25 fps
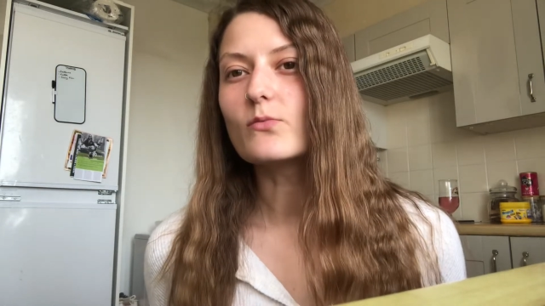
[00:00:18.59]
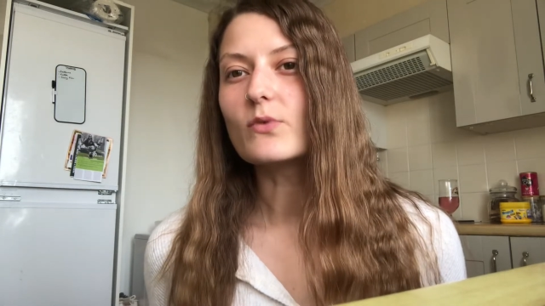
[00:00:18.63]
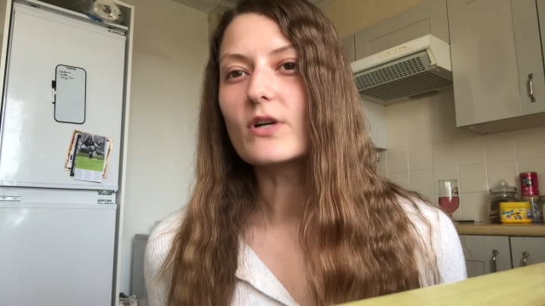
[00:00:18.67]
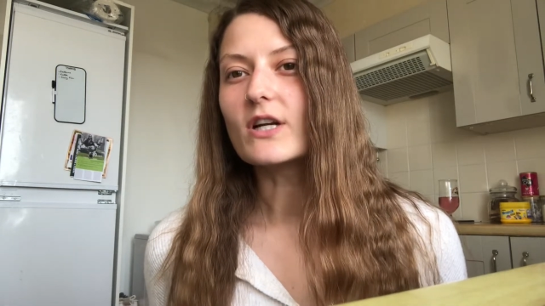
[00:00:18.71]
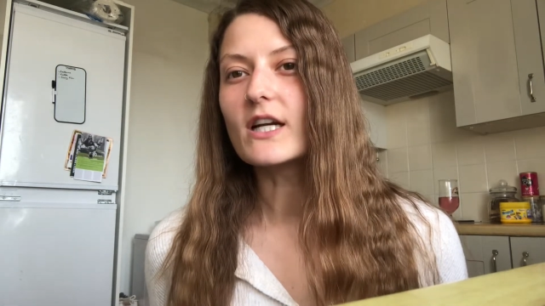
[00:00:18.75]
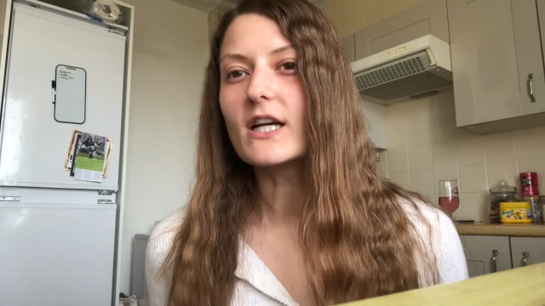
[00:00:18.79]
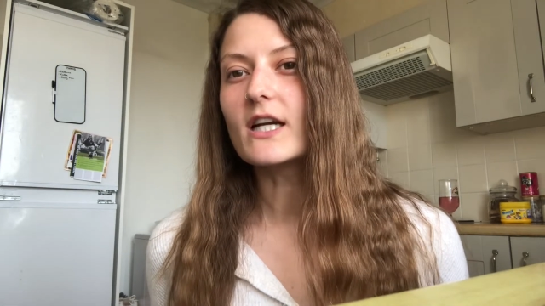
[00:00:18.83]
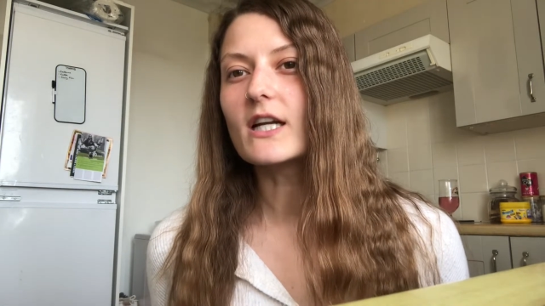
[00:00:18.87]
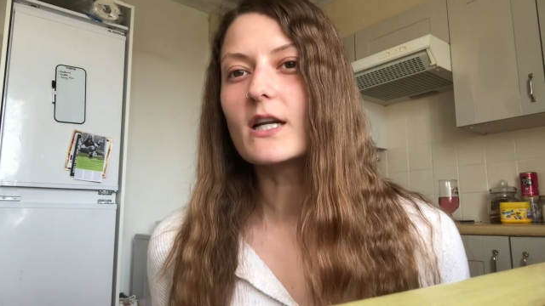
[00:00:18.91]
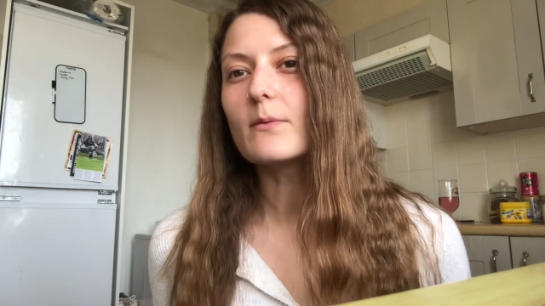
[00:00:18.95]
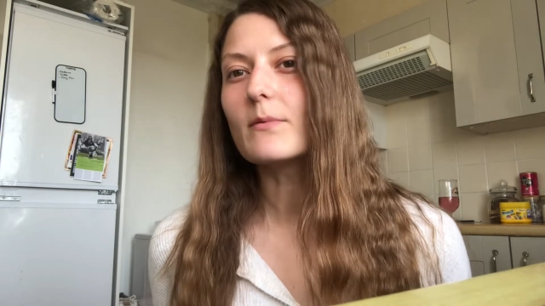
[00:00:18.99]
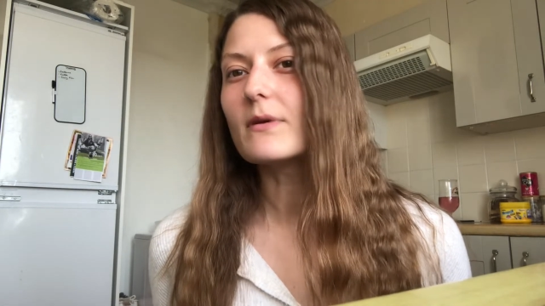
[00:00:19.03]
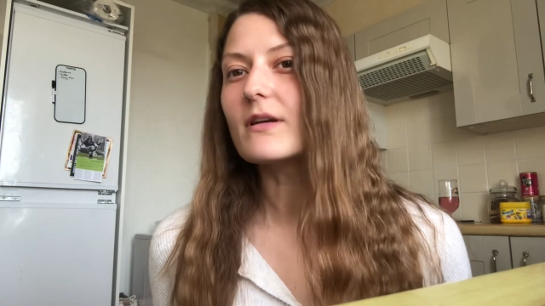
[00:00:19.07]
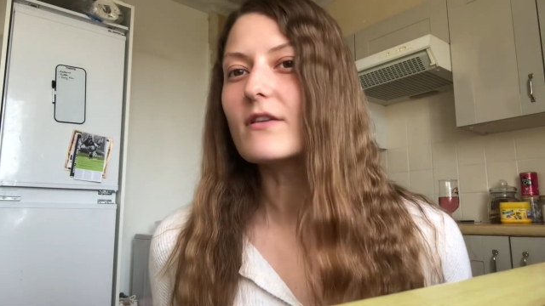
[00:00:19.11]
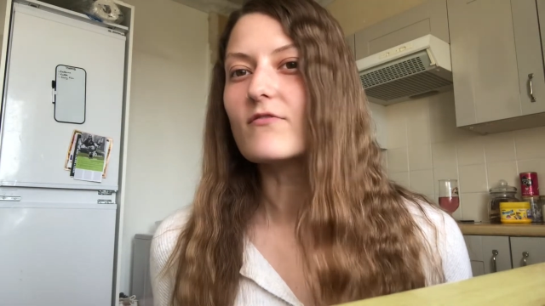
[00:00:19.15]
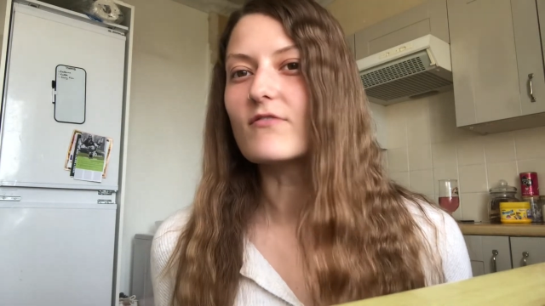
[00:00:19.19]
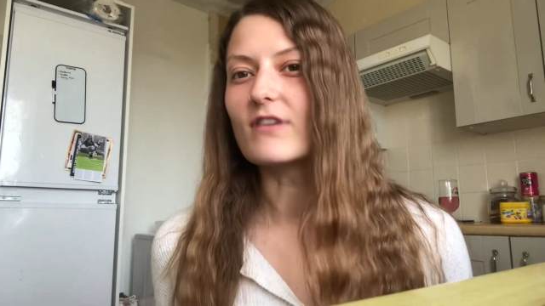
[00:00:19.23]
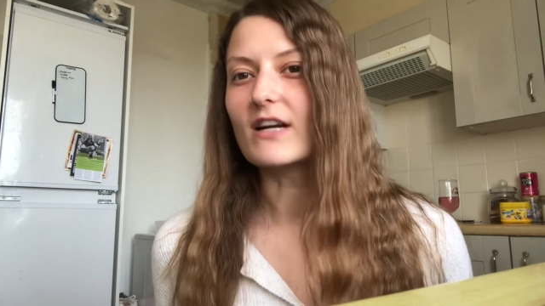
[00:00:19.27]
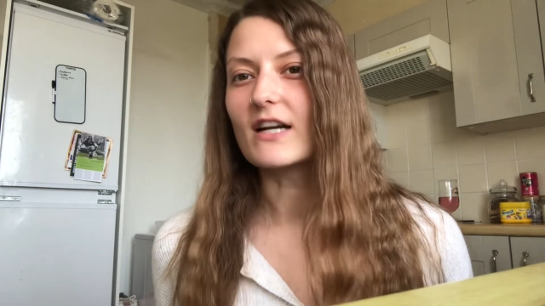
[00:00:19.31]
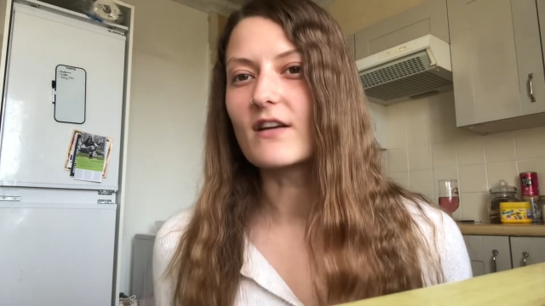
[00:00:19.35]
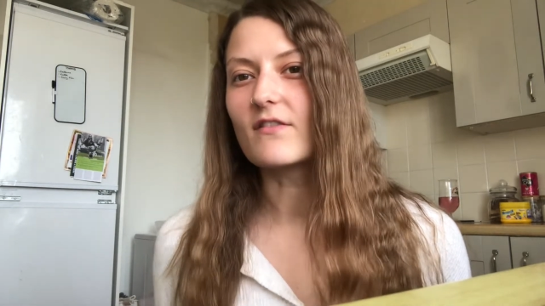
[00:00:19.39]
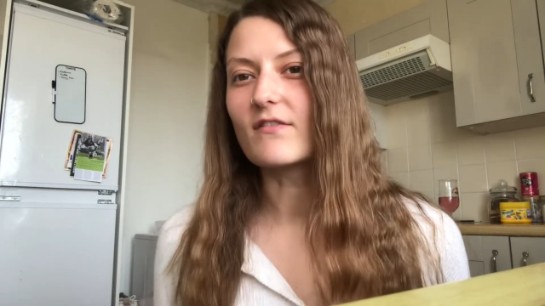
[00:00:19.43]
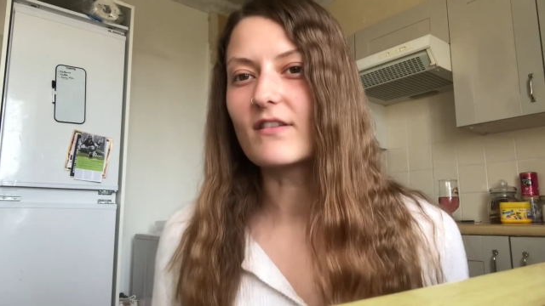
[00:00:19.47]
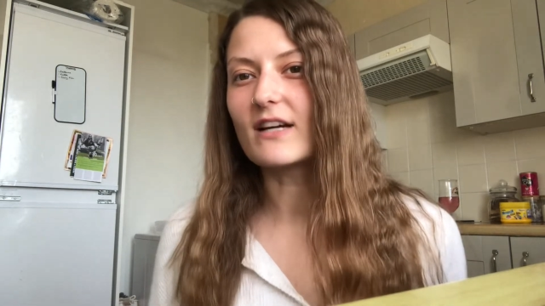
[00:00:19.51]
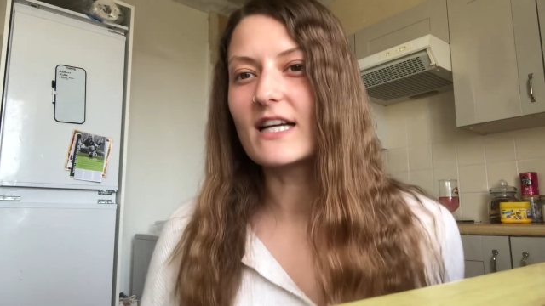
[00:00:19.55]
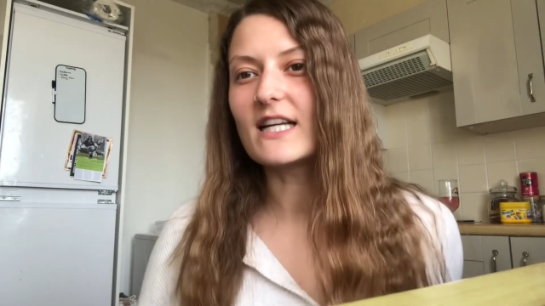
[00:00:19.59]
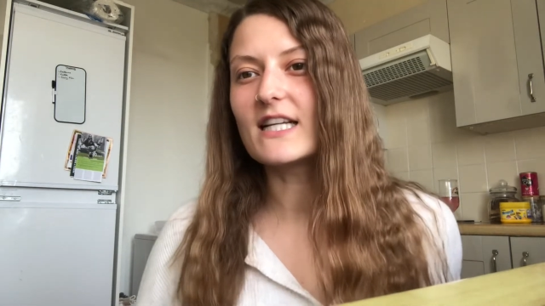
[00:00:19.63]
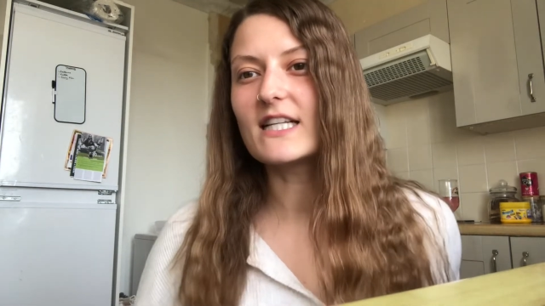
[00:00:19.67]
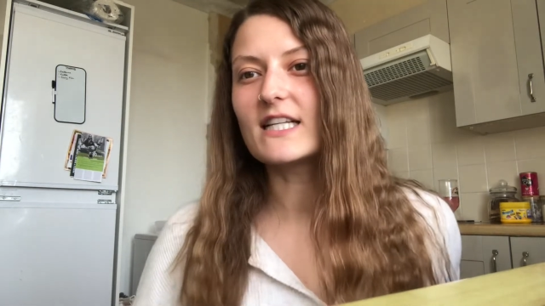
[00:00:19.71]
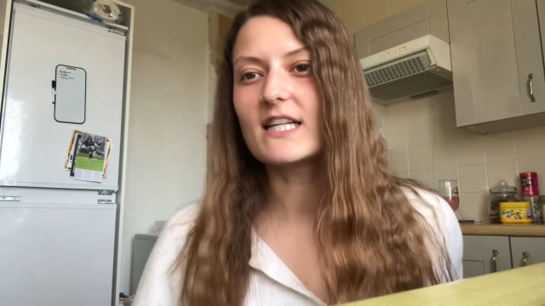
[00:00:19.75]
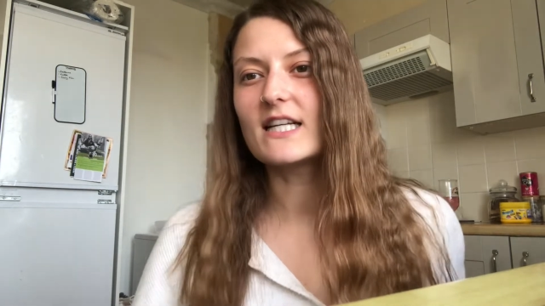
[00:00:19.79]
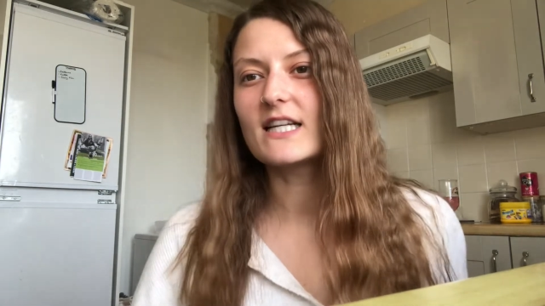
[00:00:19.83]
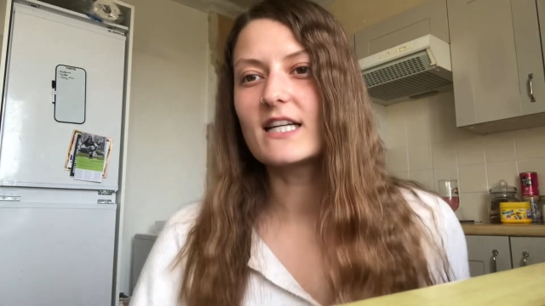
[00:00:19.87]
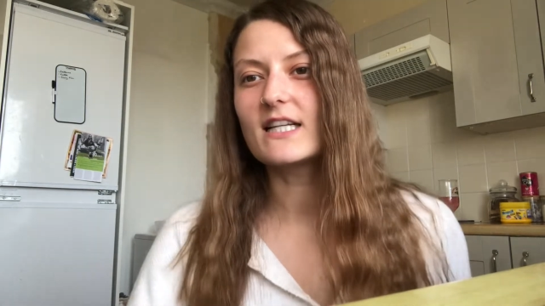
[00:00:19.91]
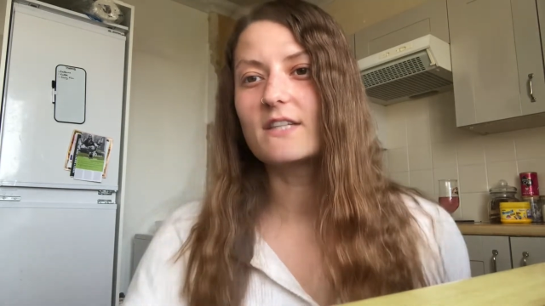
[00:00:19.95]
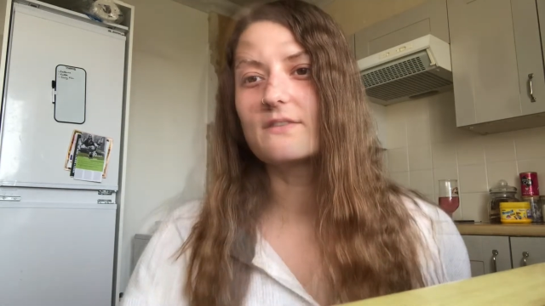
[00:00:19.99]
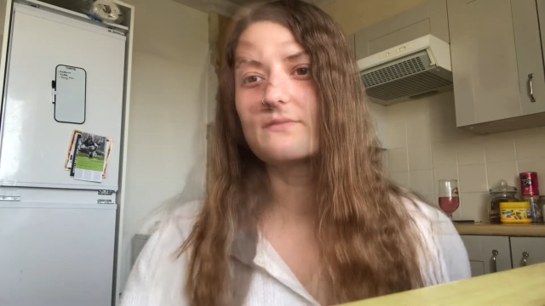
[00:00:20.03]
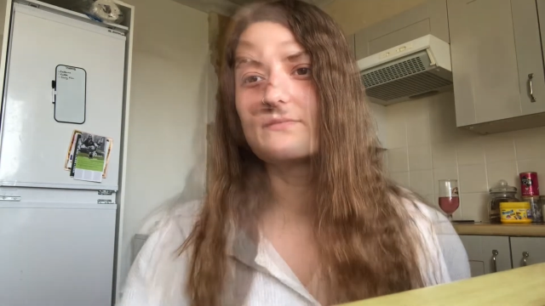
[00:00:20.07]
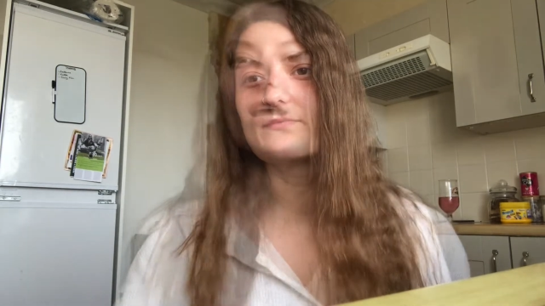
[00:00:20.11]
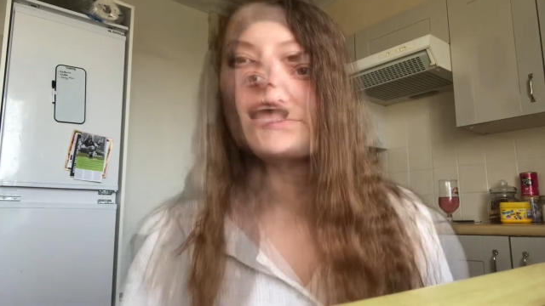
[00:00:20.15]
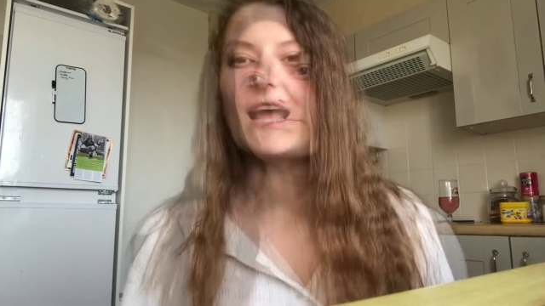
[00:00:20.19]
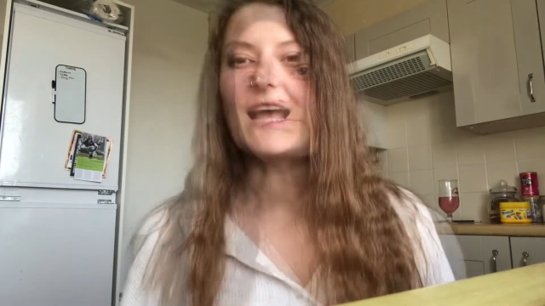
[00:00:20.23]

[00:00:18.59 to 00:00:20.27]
we're going to be renovating it.